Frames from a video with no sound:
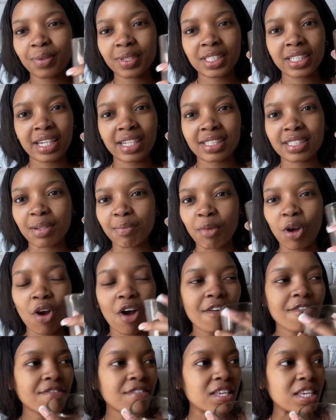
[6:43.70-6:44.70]
We shared some
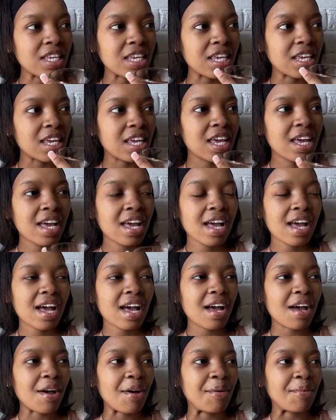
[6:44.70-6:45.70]
coffee.
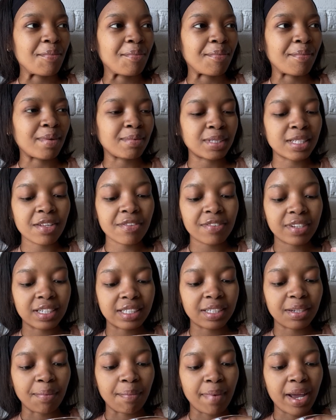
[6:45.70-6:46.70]
I'm still
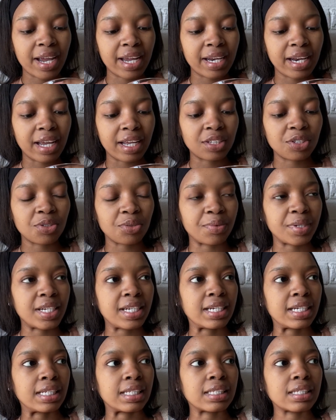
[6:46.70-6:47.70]
finishing mine. I had to
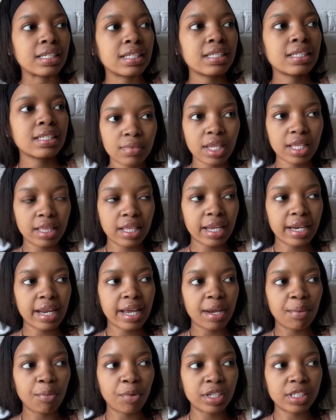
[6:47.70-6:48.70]
reheat it. And then
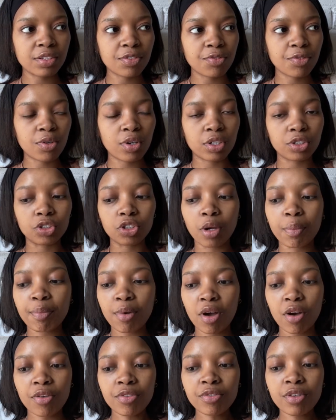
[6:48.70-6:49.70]
I'm waiting for a drop
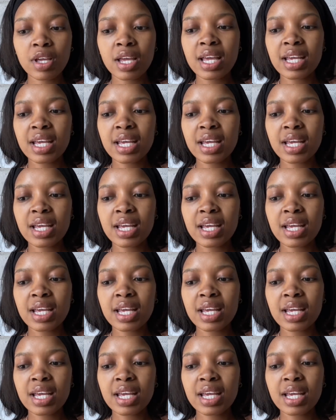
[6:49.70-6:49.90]
off.